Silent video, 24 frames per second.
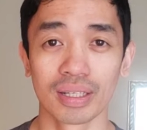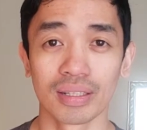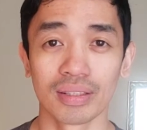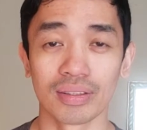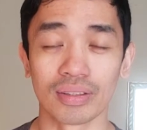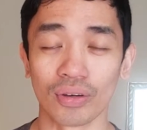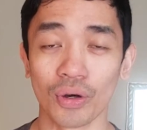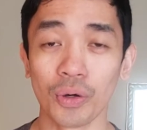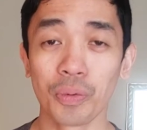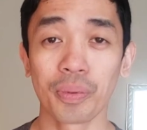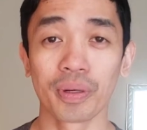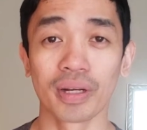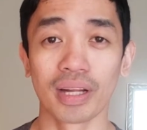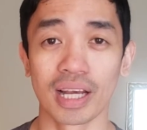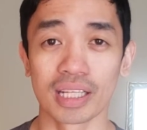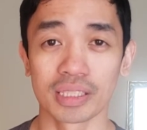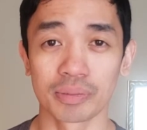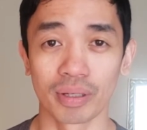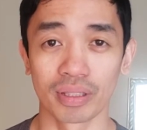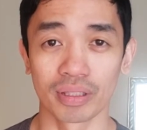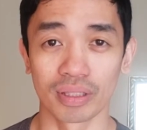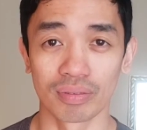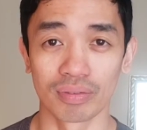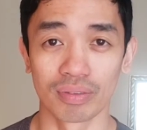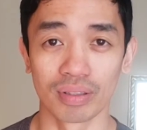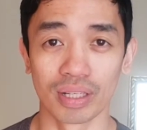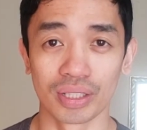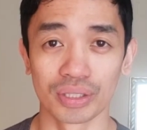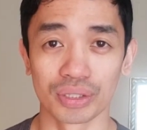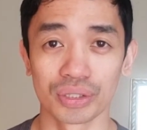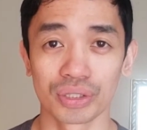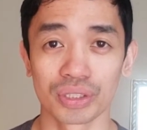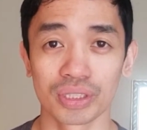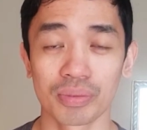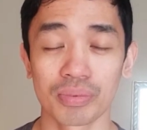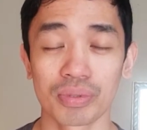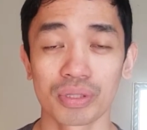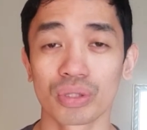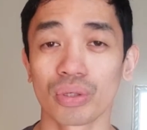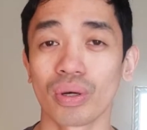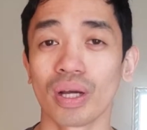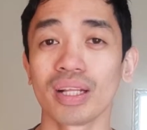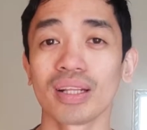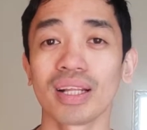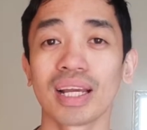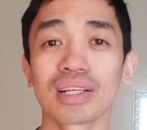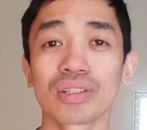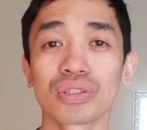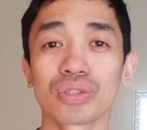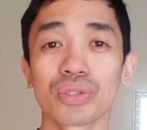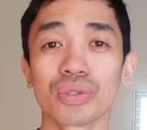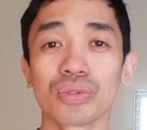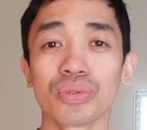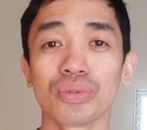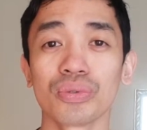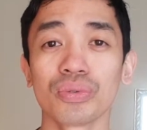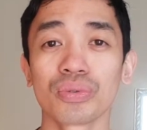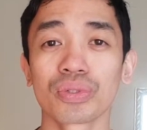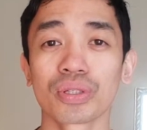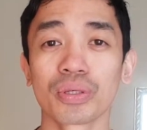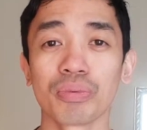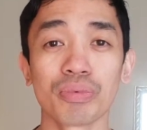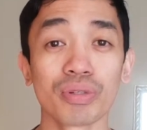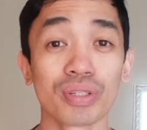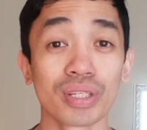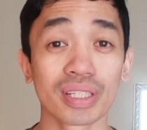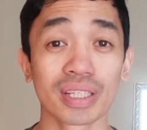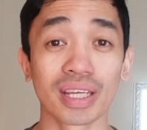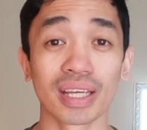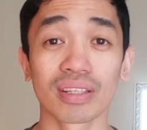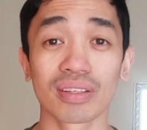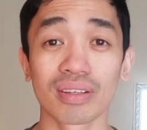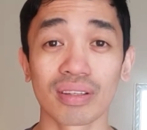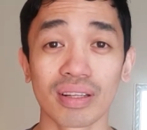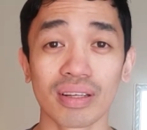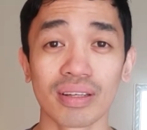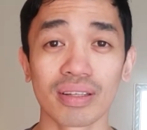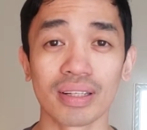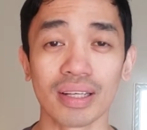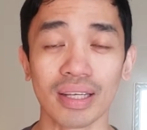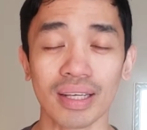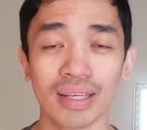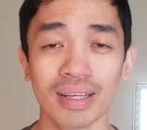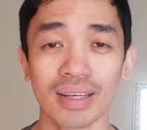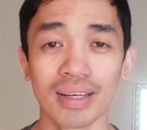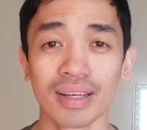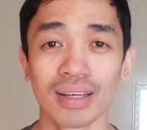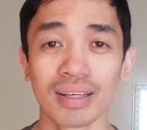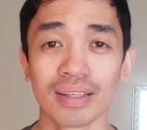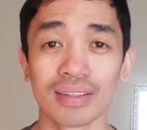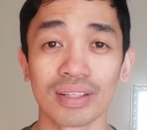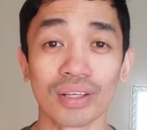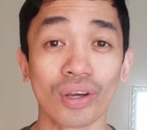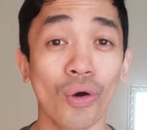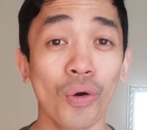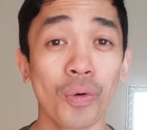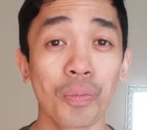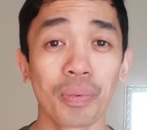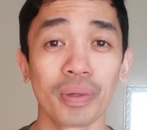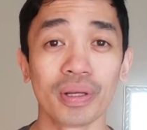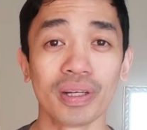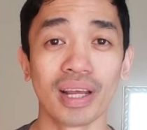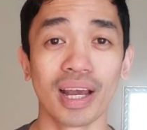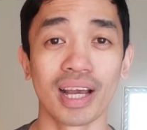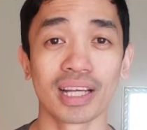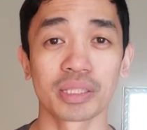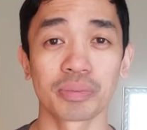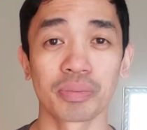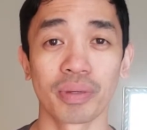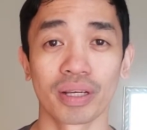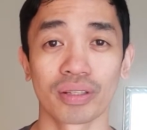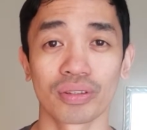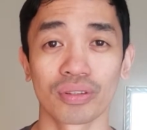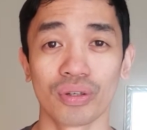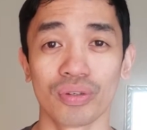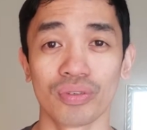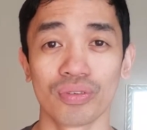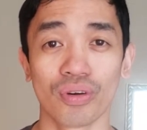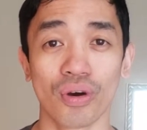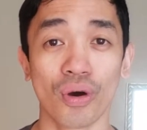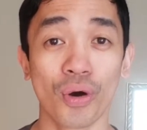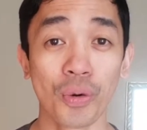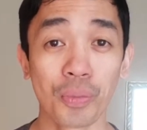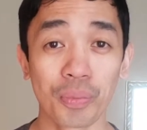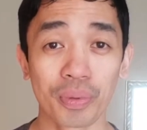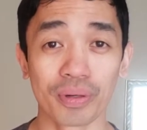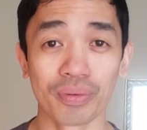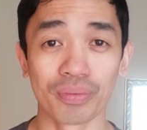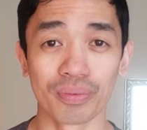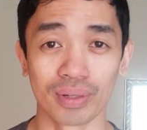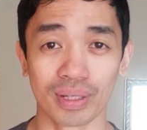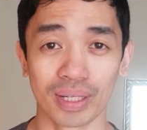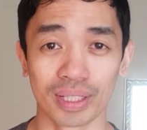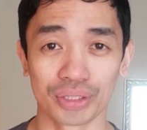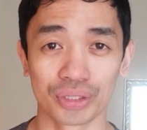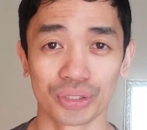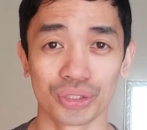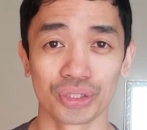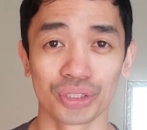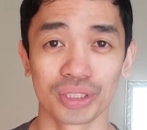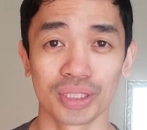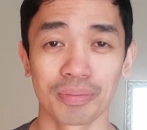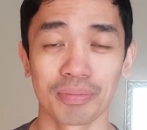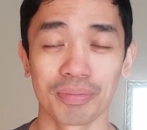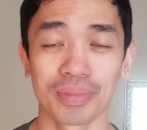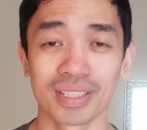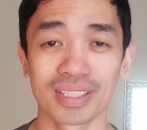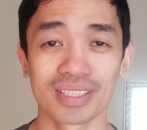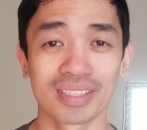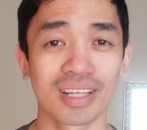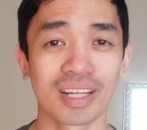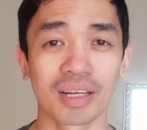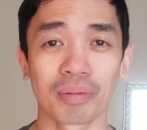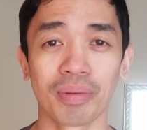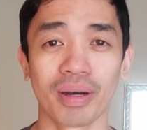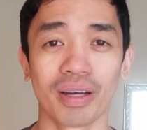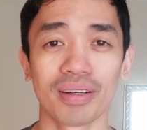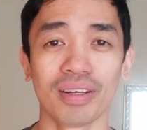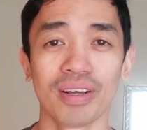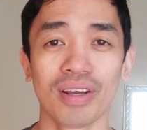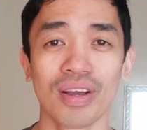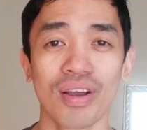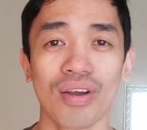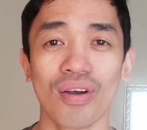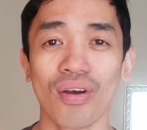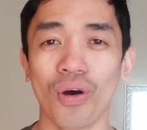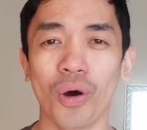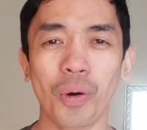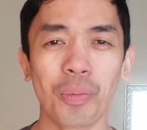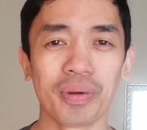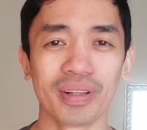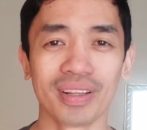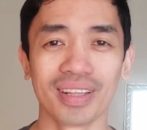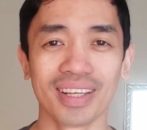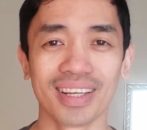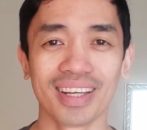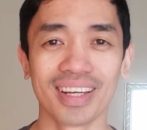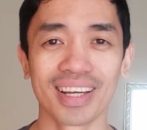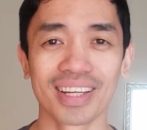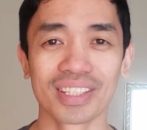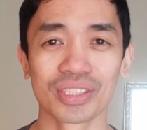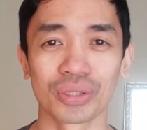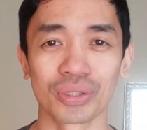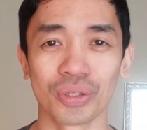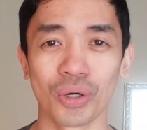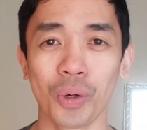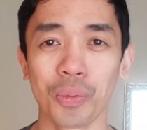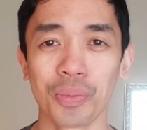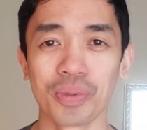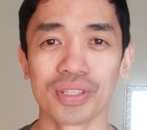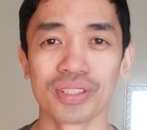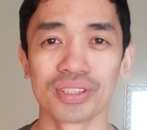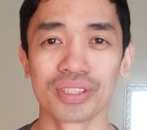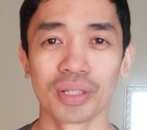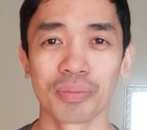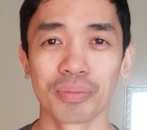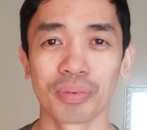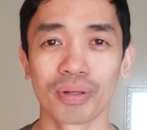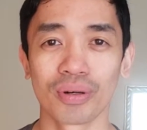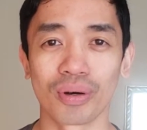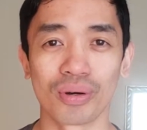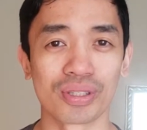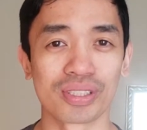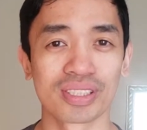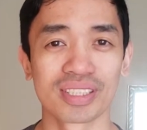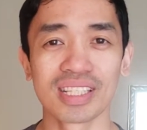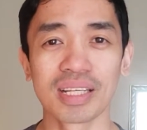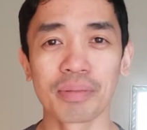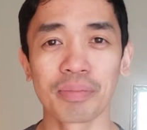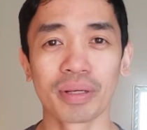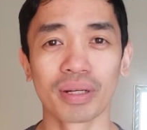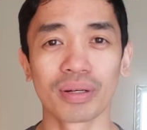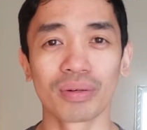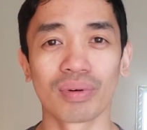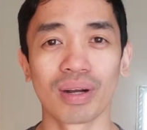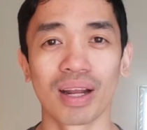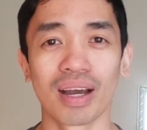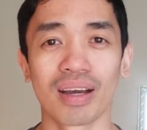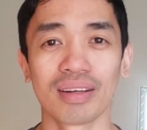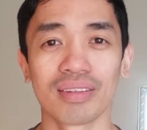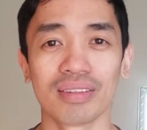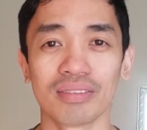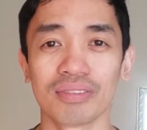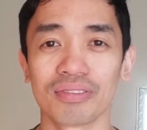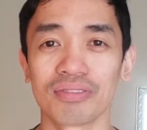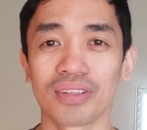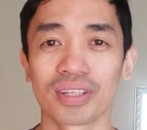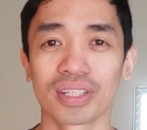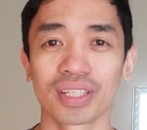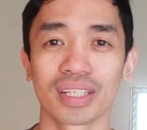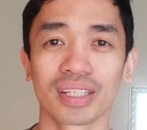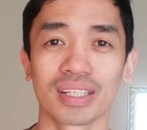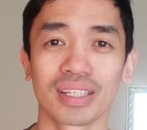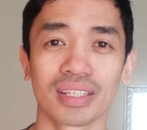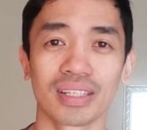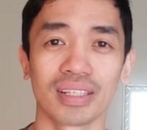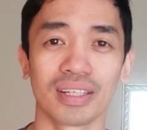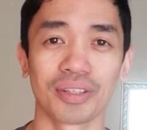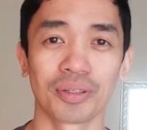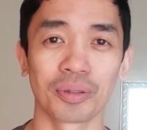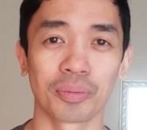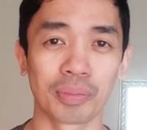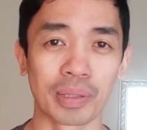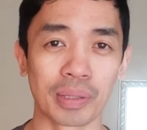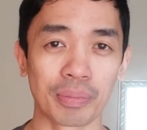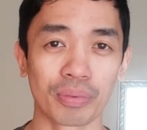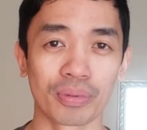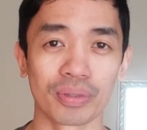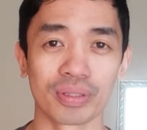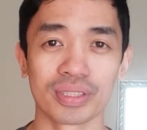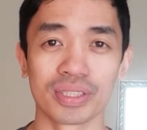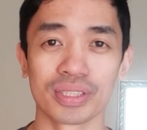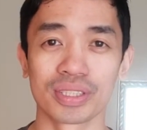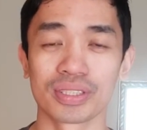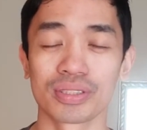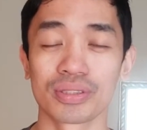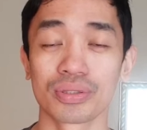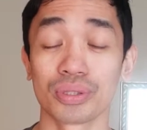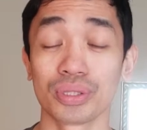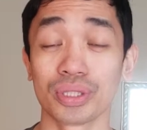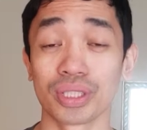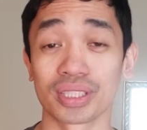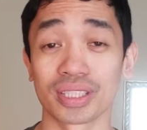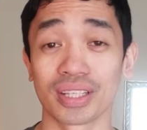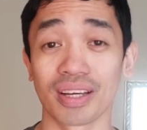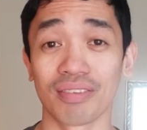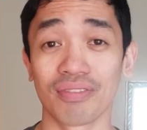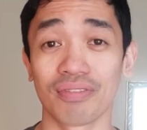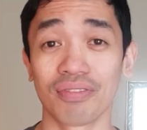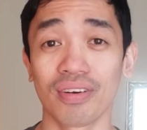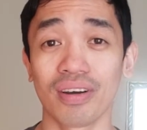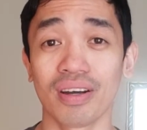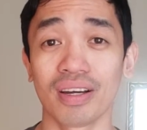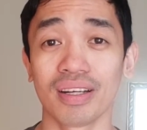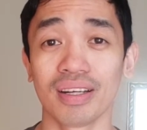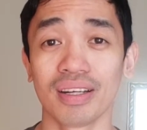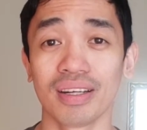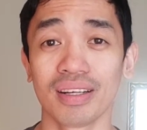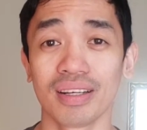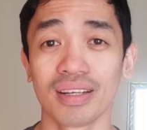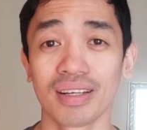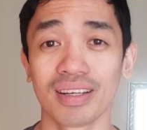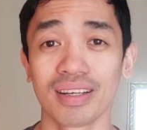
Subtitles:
the open aspect of relationships. So I like to communicate clearly the open aspect of open relationship is not about open legs or open zipper or sleeping around and fucking other people and just have fun.